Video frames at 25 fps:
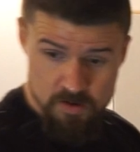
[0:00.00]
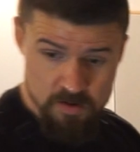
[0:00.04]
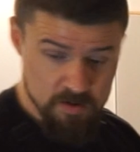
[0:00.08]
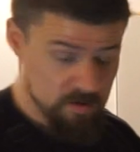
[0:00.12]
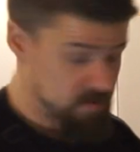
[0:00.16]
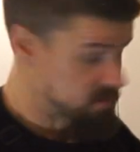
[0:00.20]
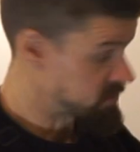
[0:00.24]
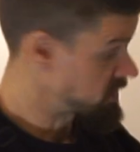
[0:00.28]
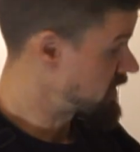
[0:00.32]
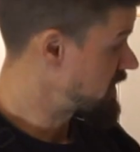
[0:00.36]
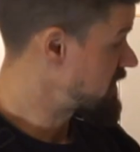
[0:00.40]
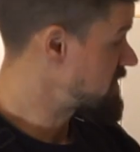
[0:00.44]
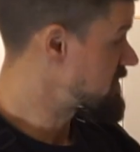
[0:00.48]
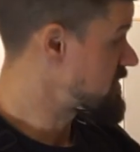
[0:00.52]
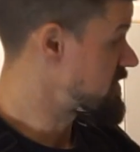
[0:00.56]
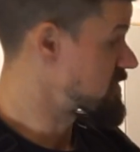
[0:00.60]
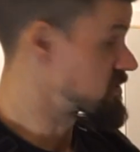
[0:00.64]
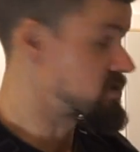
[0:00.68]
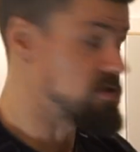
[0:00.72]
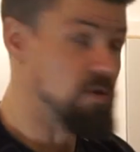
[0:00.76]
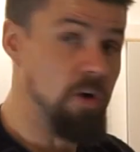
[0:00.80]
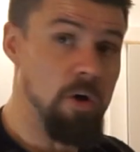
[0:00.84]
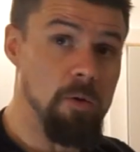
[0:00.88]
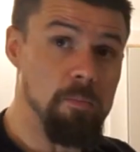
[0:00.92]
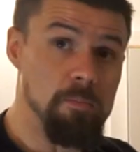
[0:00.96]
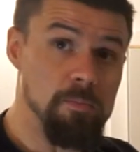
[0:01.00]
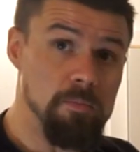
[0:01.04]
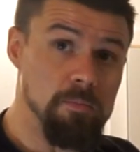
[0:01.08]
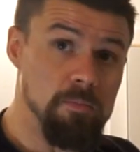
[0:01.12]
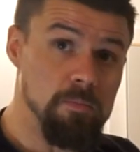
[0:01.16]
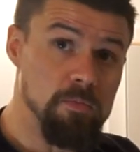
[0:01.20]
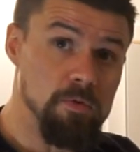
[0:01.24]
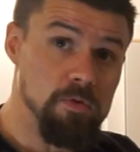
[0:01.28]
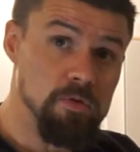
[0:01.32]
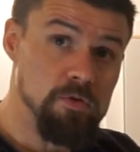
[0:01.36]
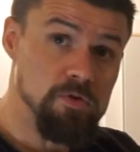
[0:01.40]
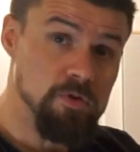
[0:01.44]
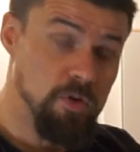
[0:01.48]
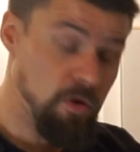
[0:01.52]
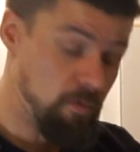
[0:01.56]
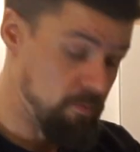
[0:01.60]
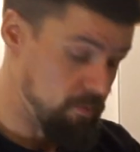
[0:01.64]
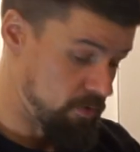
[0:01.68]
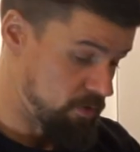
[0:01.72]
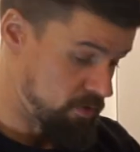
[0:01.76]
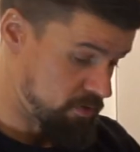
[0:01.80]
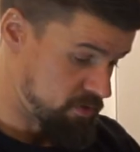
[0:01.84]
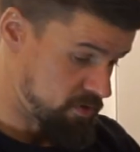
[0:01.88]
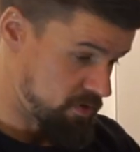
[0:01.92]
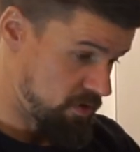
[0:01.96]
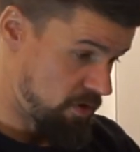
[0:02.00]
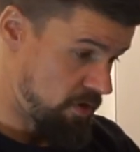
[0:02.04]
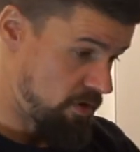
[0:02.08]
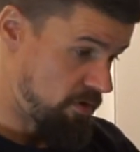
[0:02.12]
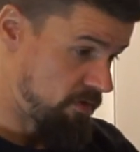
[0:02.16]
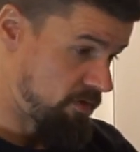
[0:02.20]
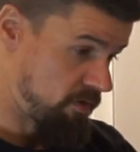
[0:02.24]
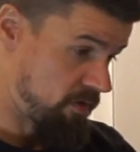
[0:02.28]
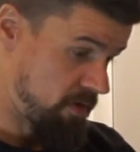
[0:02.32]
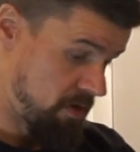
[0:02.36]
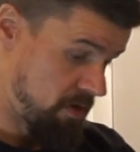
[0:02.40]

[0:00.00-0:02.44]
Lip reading: That's the top nuts off,